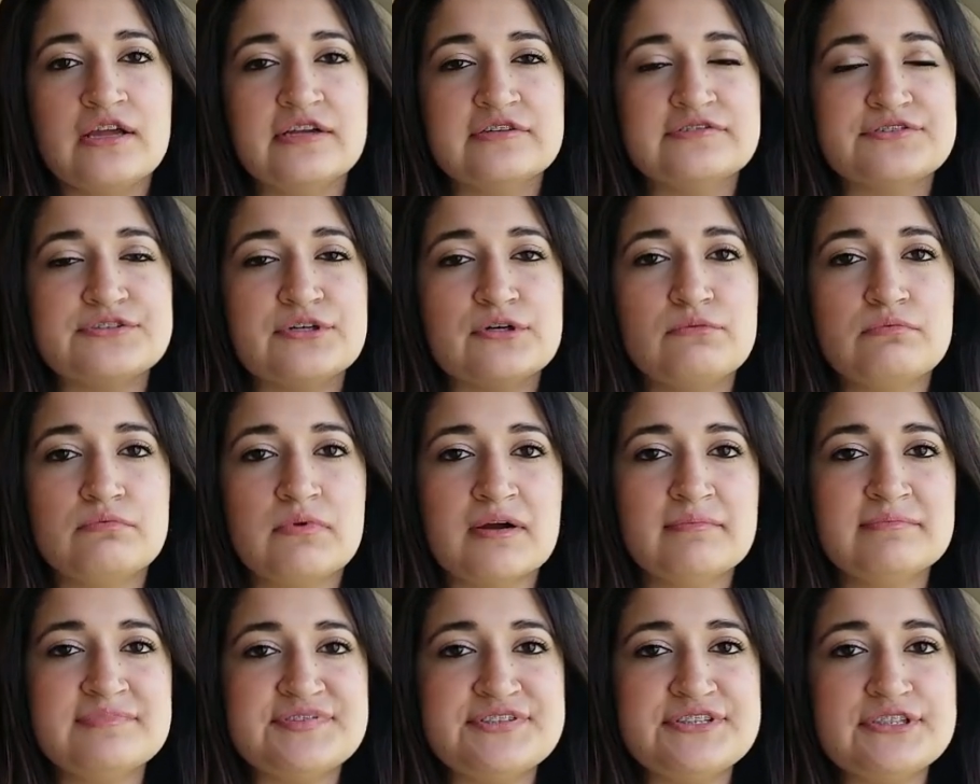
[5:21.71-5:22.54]
So
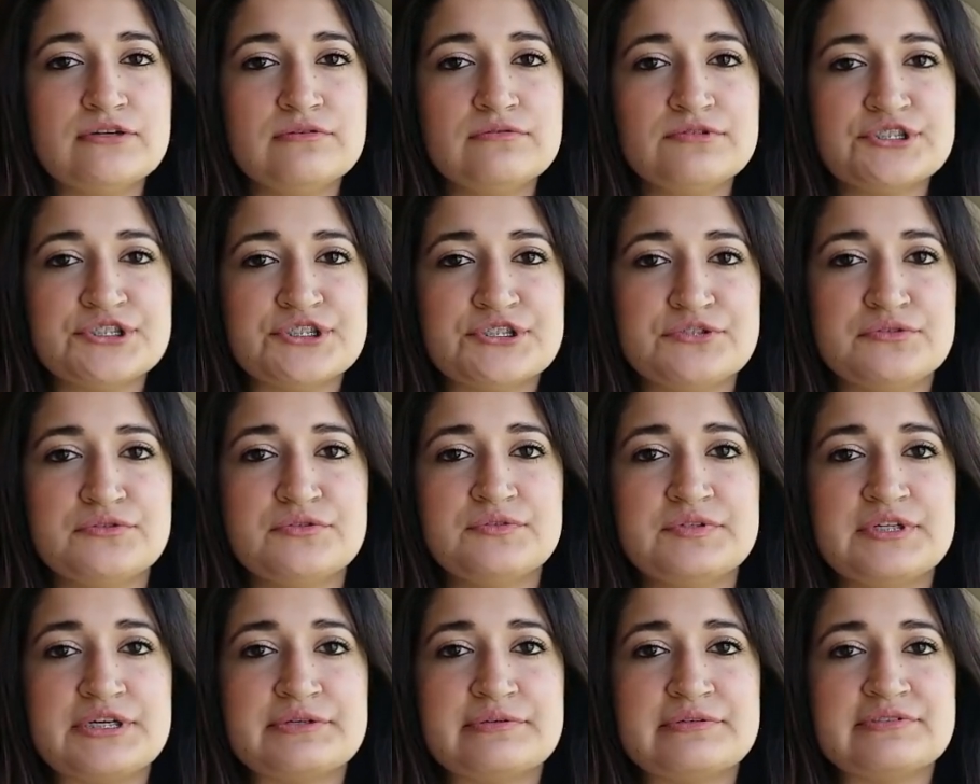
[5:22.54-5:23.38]
rum CO2,
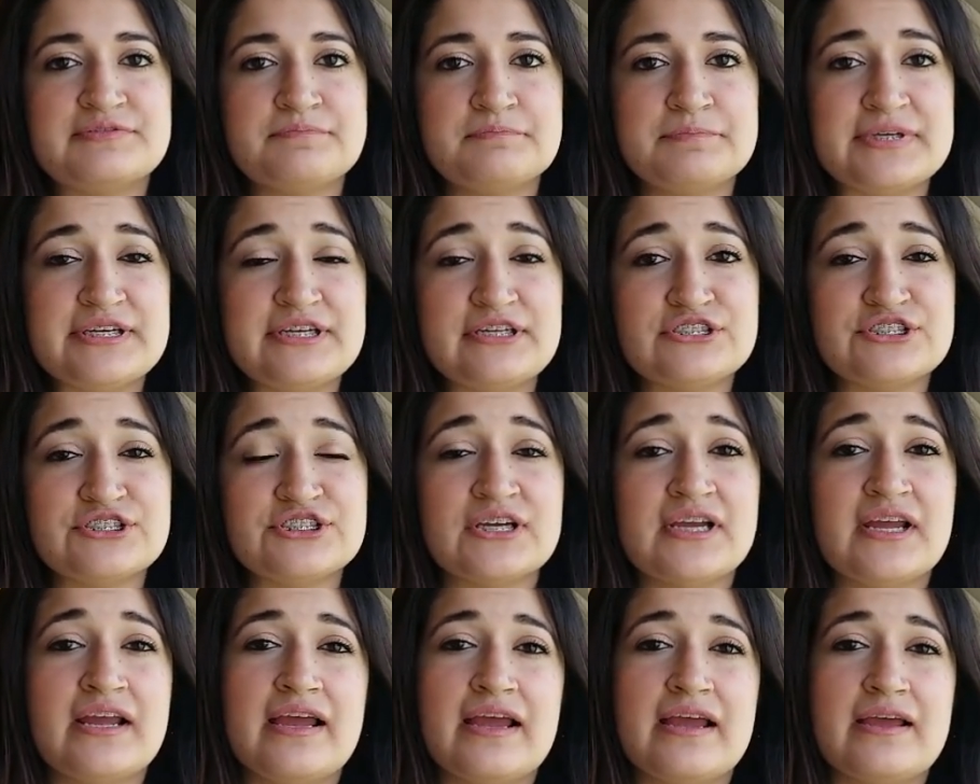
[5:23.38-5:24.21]
there is peach,
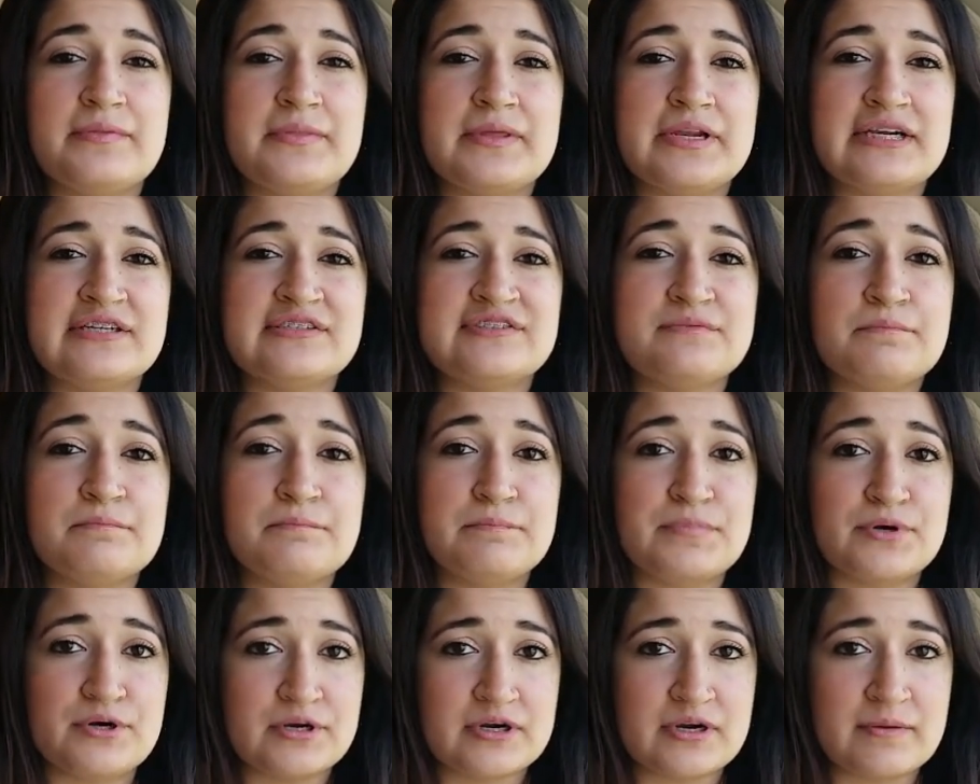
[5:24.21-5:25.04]
and there's
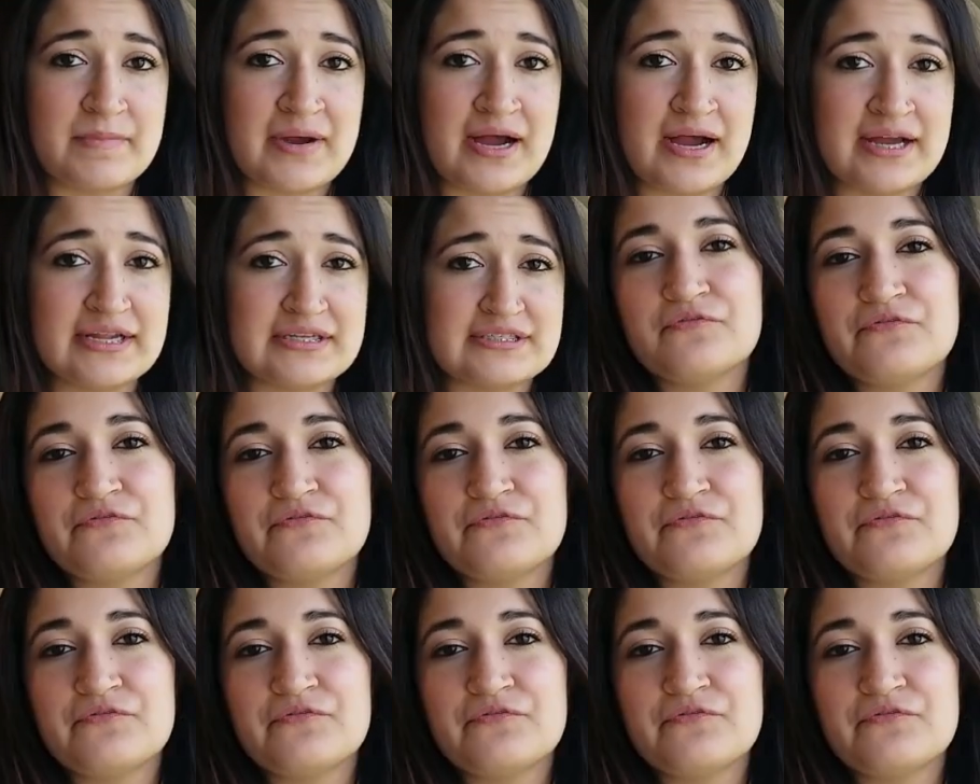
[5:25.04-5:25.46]
bergamot.